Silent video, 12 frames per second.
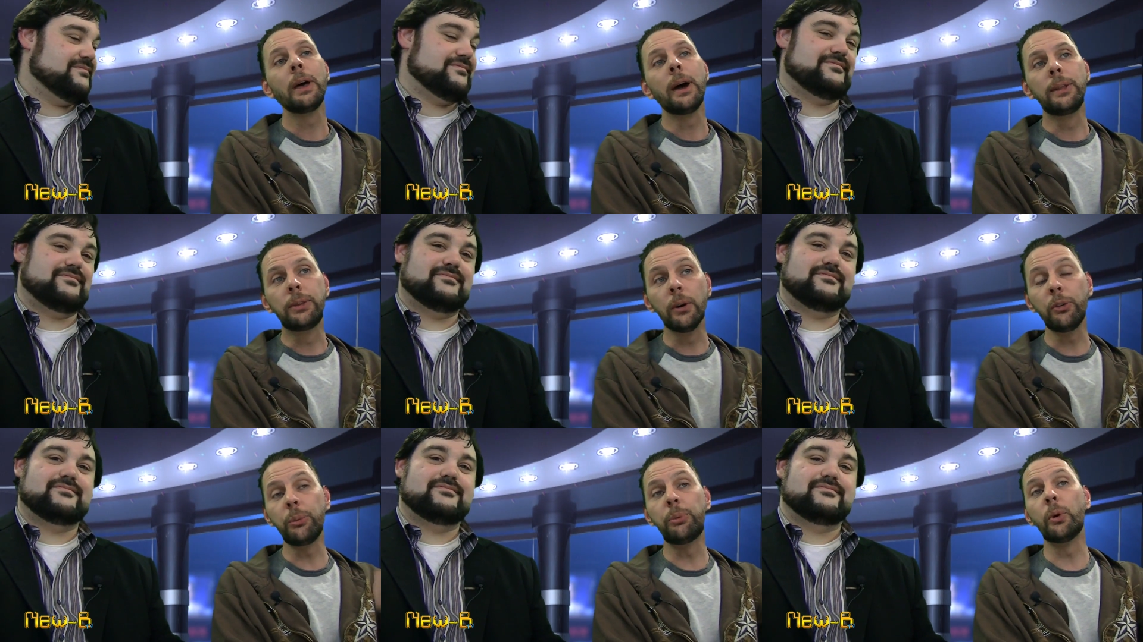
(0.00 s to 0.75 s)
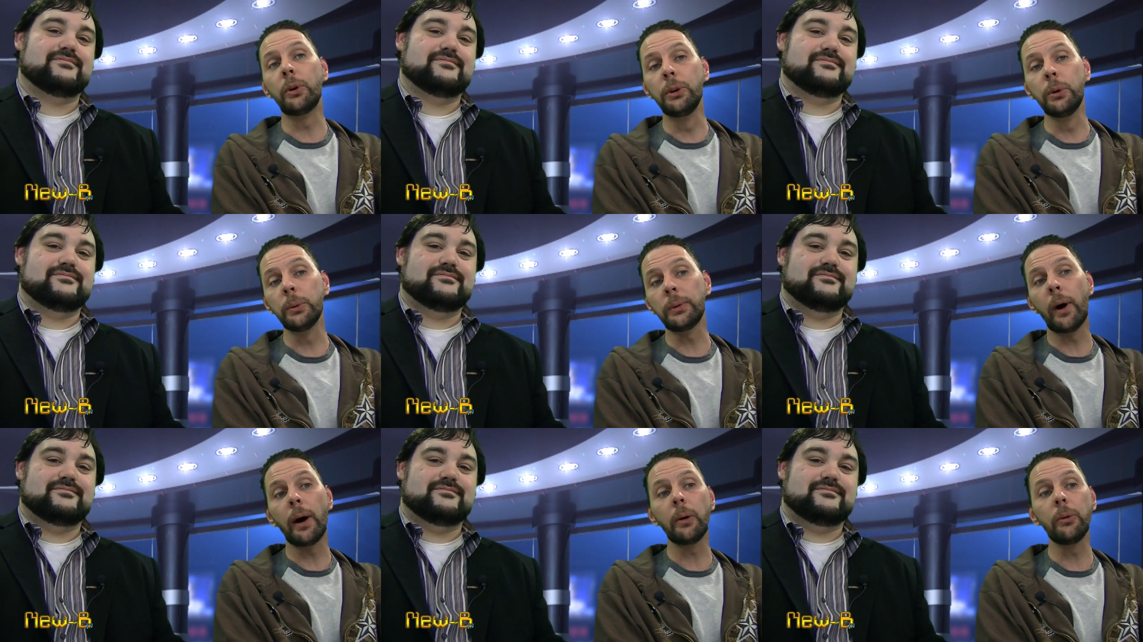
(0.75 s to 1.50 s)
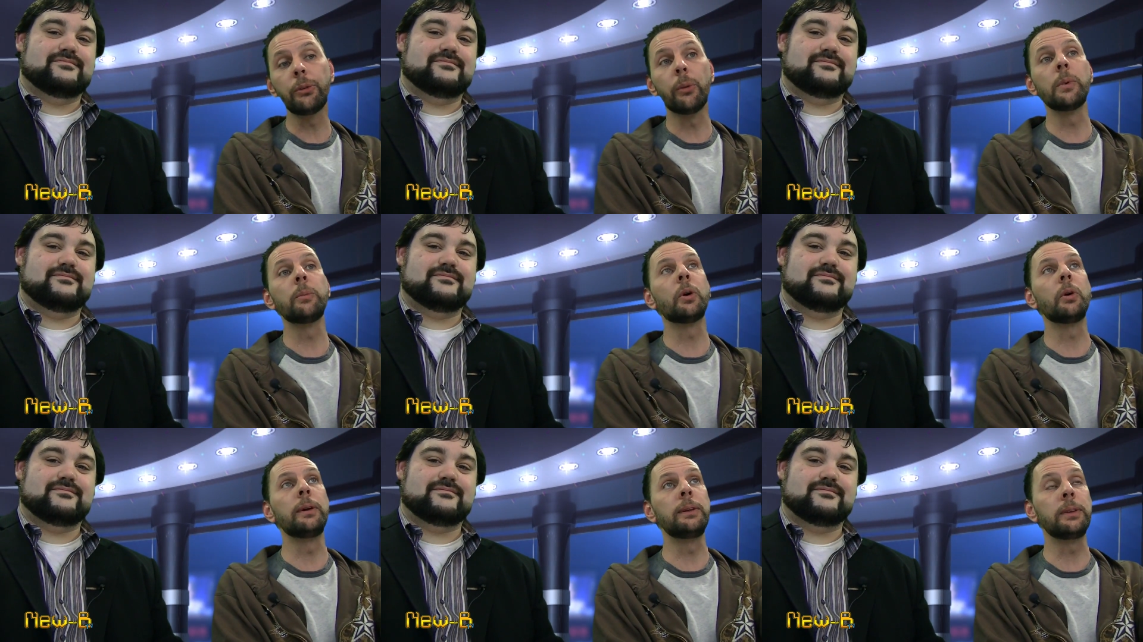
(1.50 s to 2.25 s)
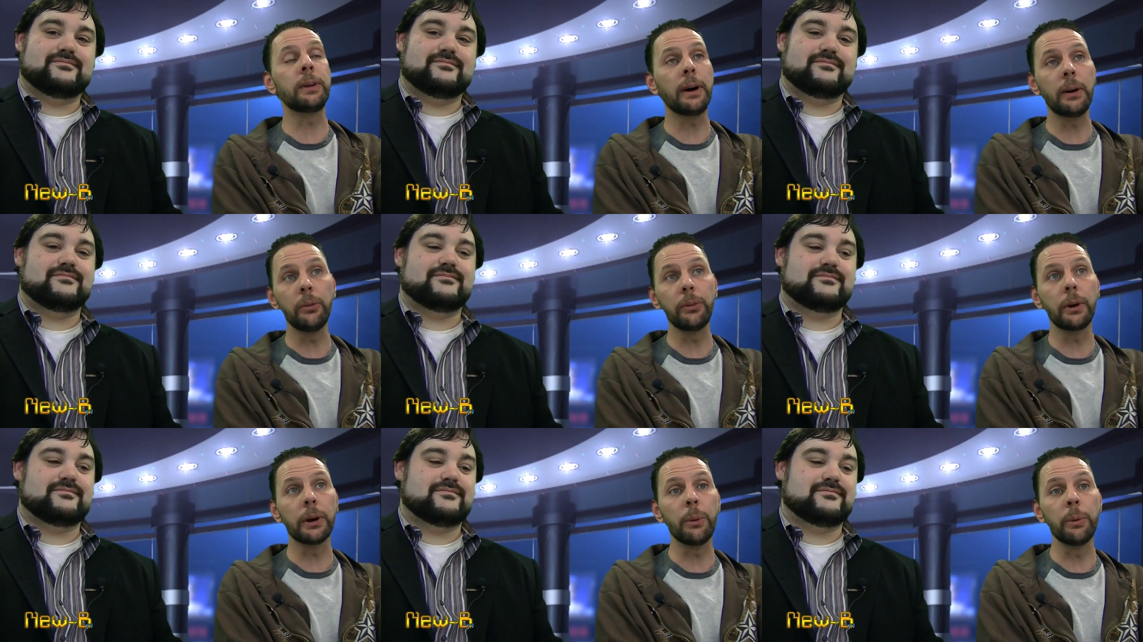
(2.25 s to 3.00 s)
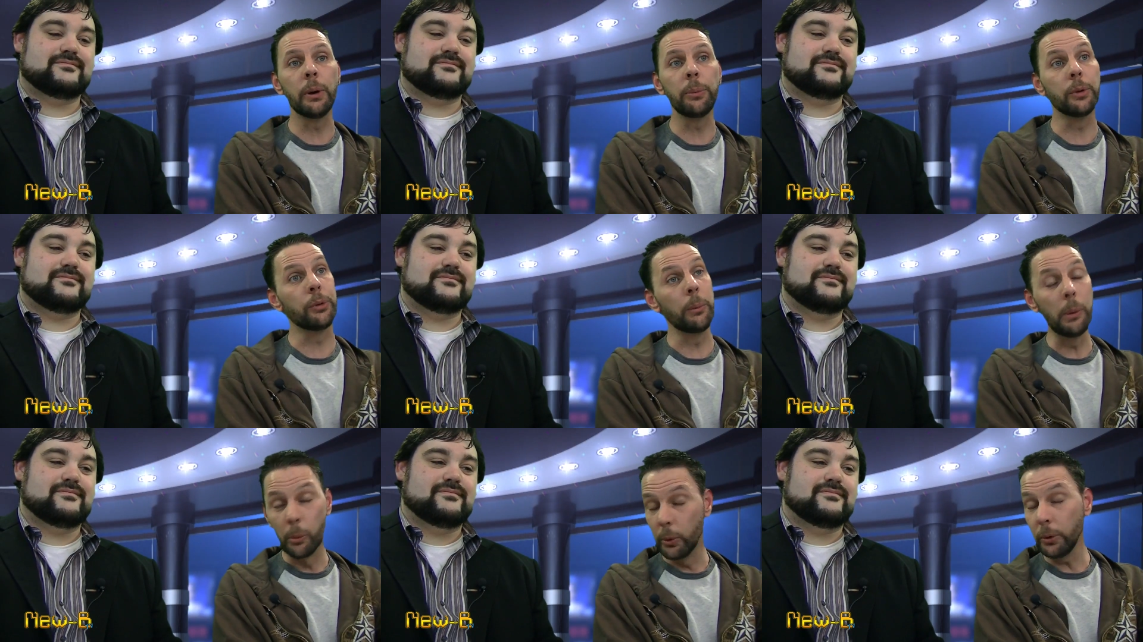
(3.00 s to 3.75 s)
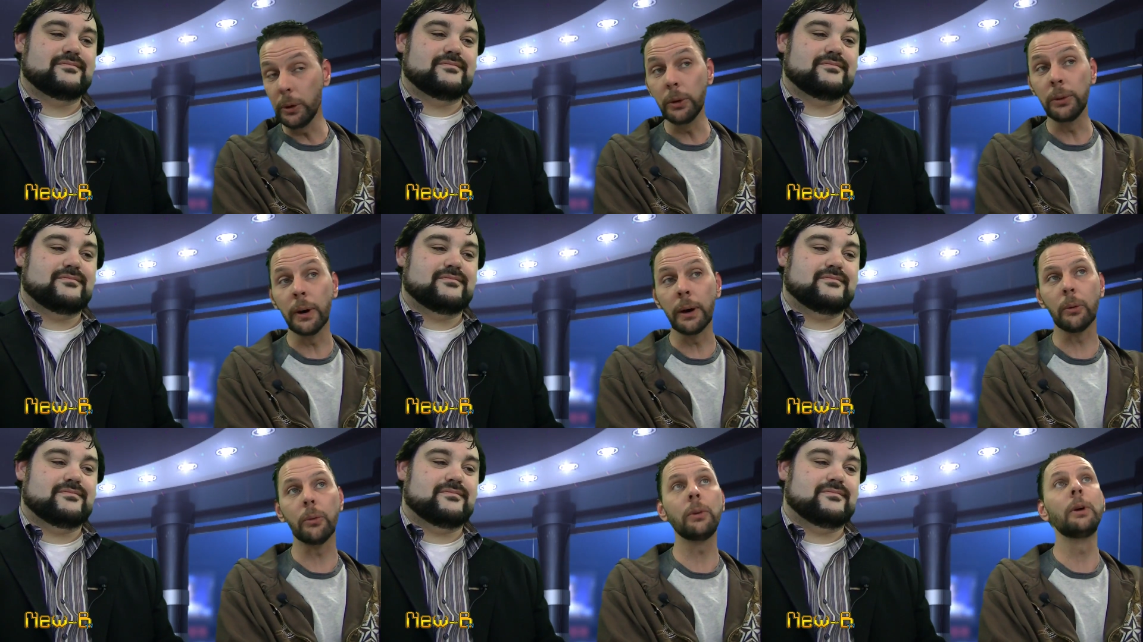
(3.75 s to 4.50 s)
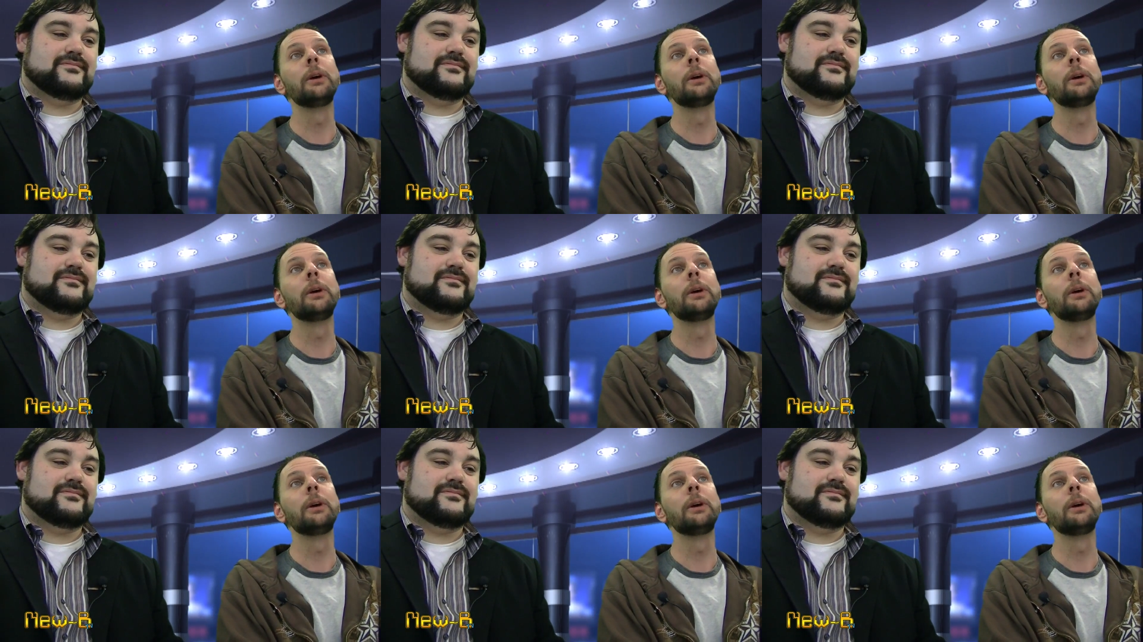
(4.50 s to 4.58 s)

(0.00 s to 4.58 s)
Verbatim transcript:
Speaker 1: It does support newer titles. Some of them are indie titles that are coming up. Some of them are really good titles.